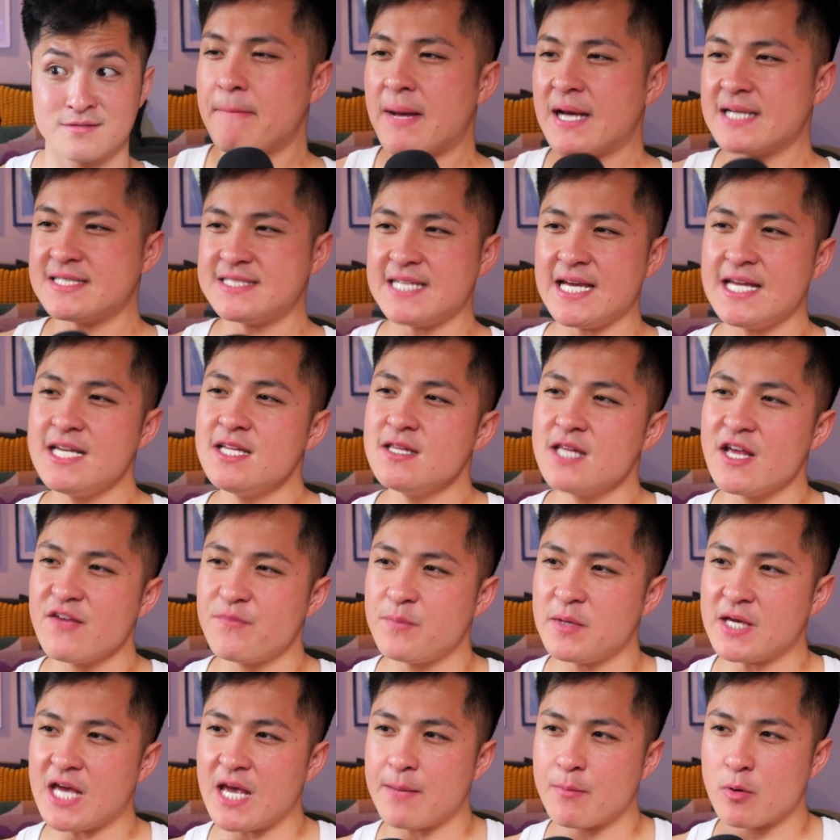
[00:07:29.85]
My dating life
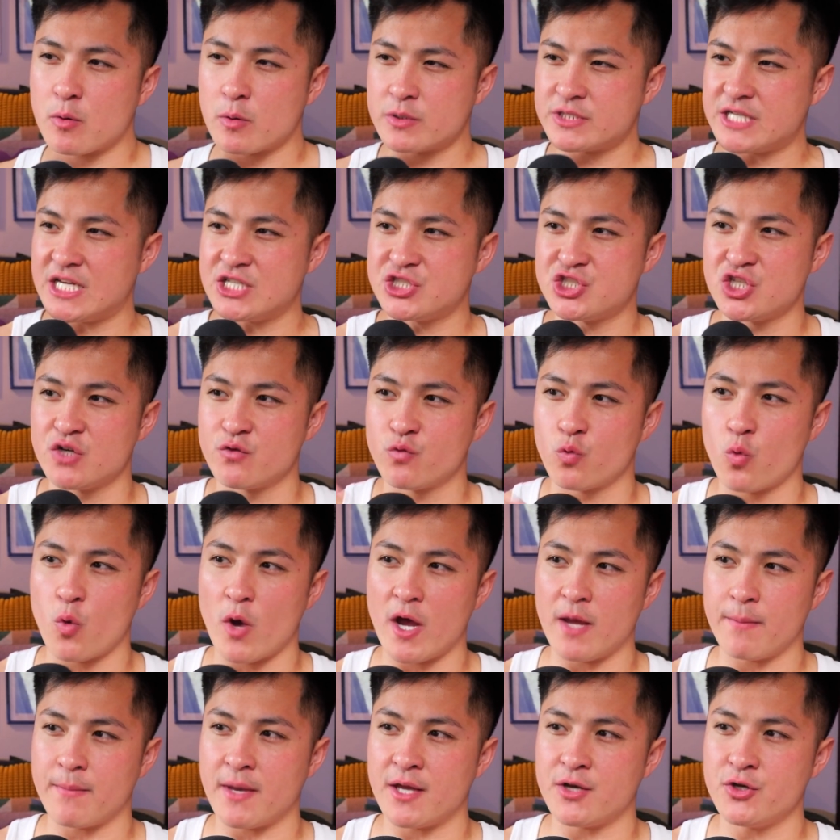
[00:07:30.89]
became a rotation of
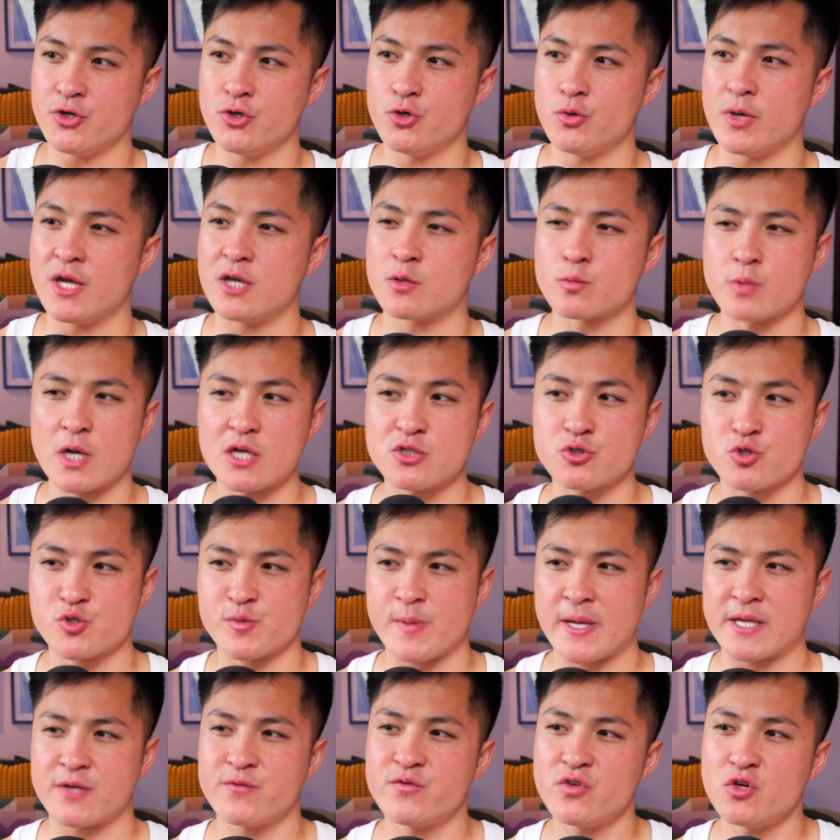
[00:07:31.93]
white men who, in
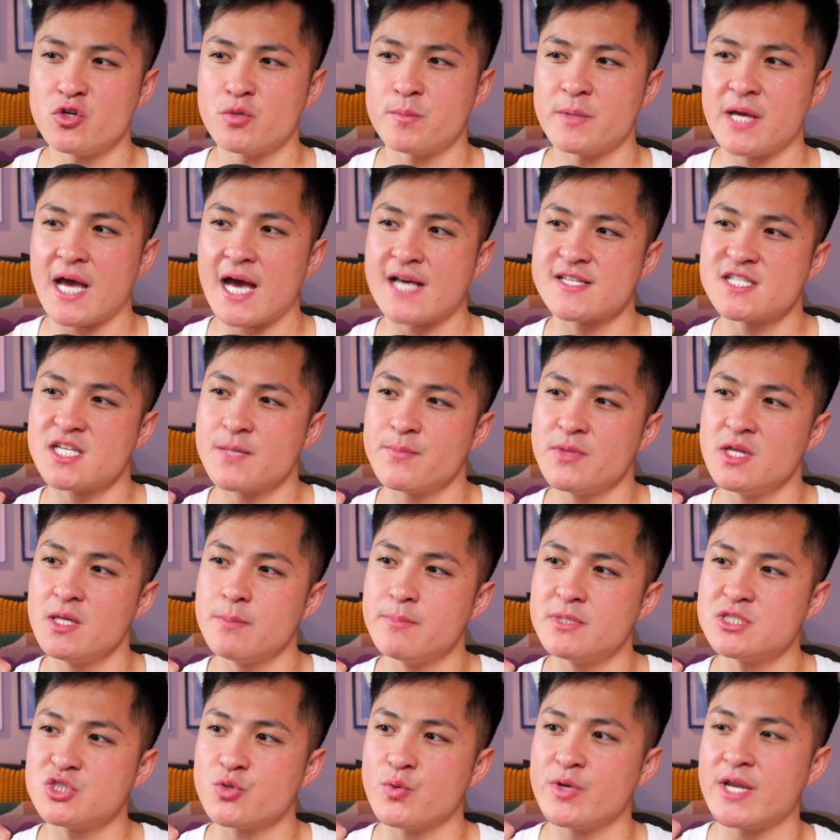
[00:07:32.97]
retrospect, viewed me as something
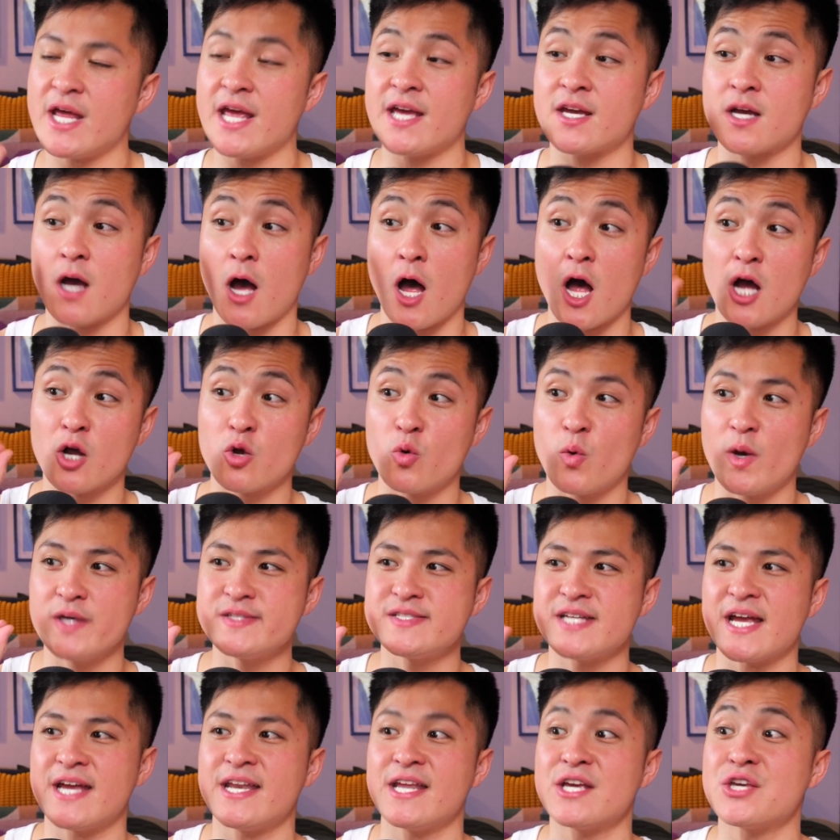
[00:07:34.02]
between a
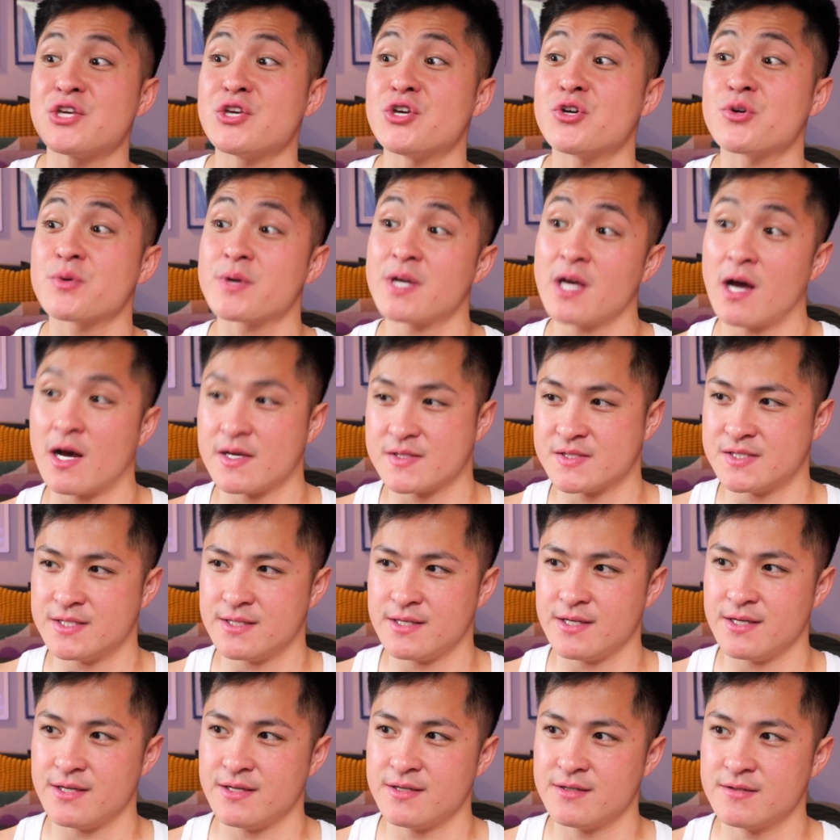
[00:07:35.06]
conquest and a
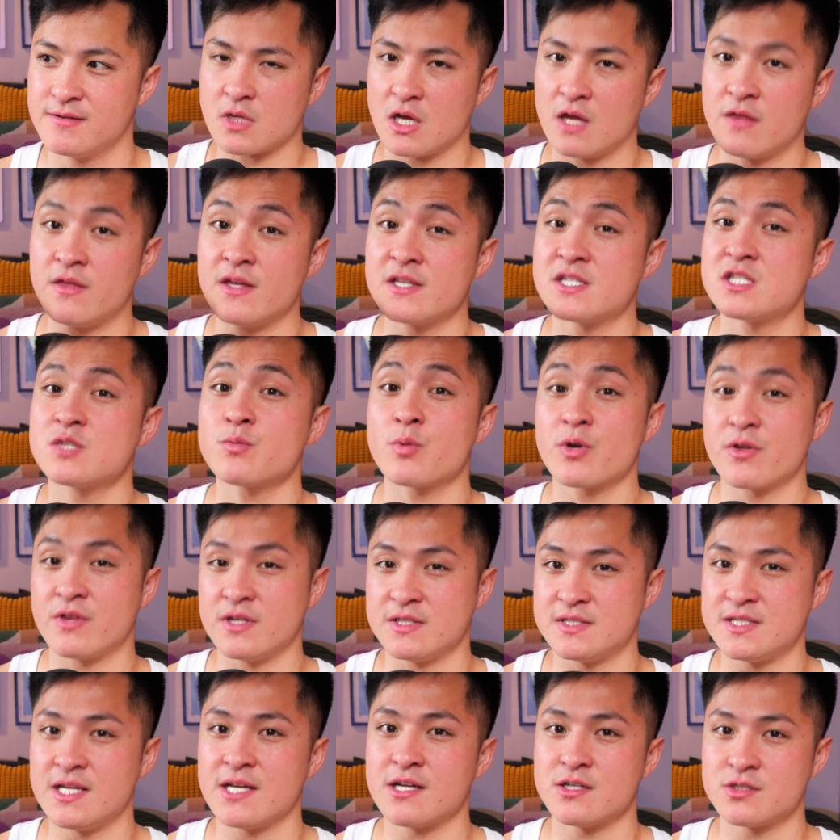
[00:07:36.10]
curiosity. This is where
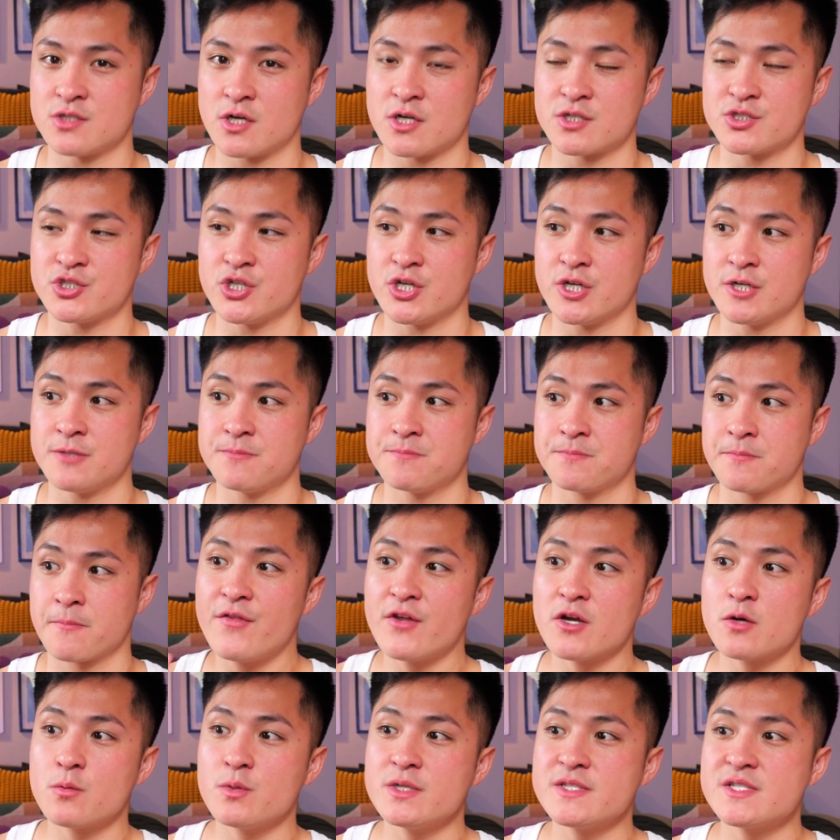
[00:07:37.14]
things take a dark turn.
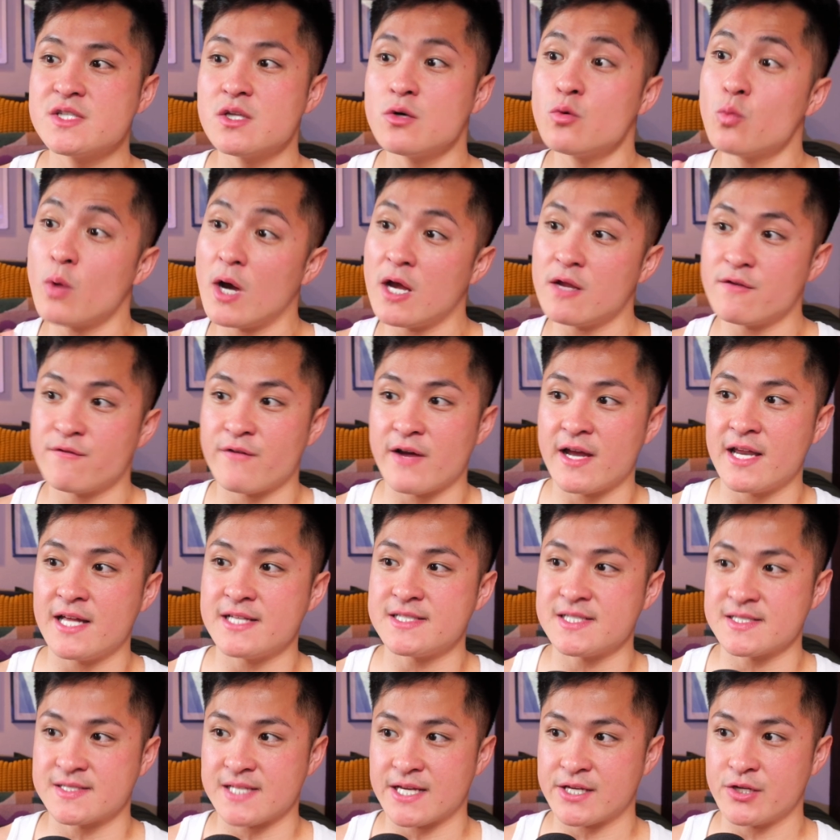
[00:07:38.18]
There was the white
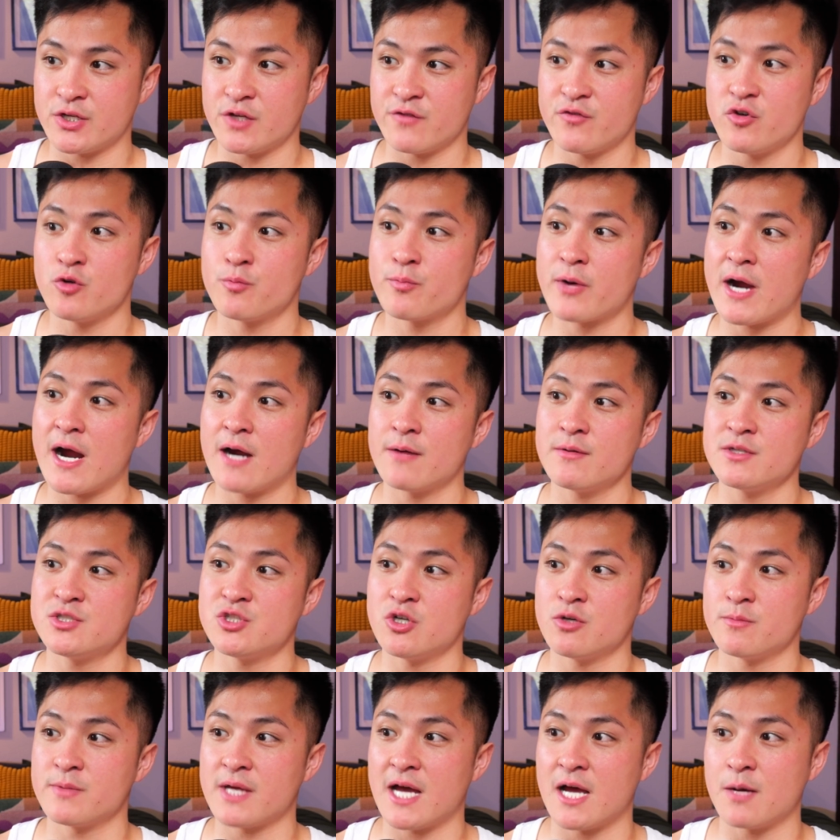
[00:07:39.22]
finance executive who proudly
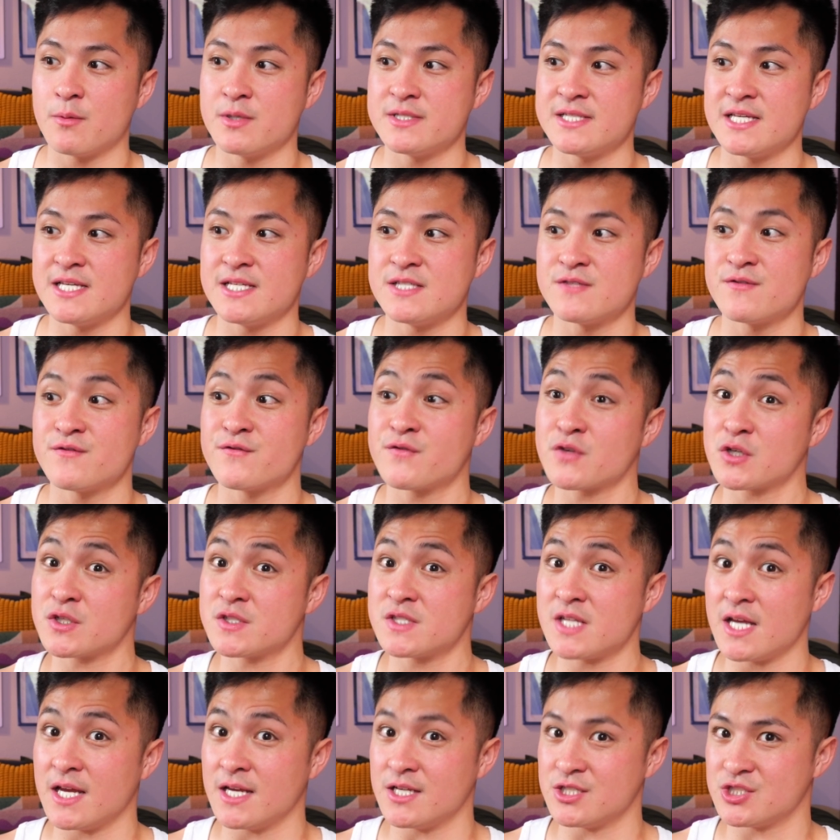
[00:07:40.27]
told me I was his
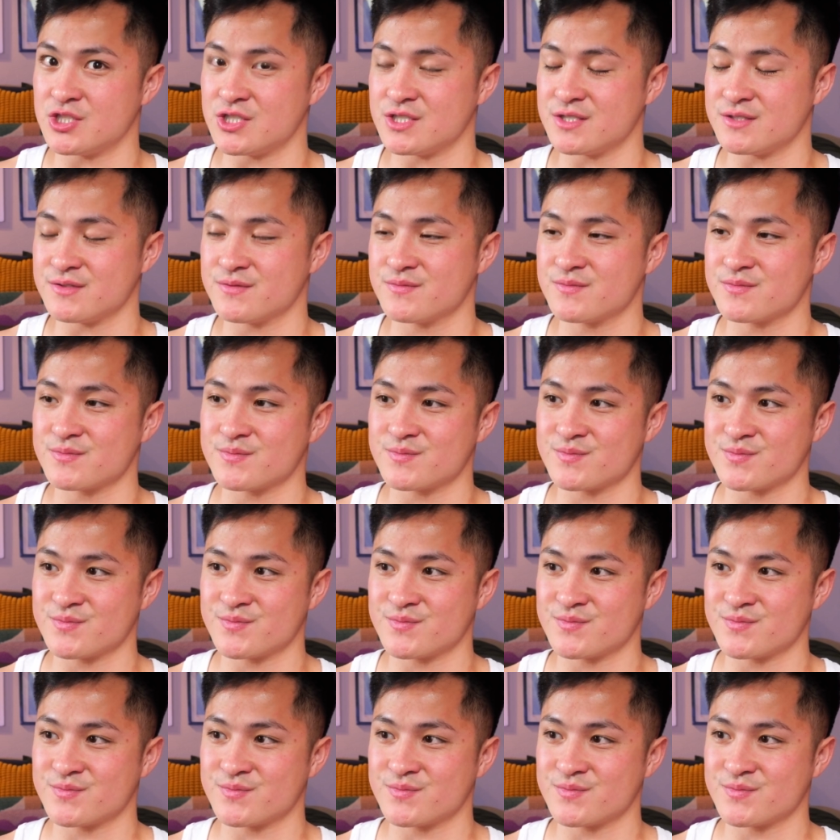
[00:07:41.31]
first Asian.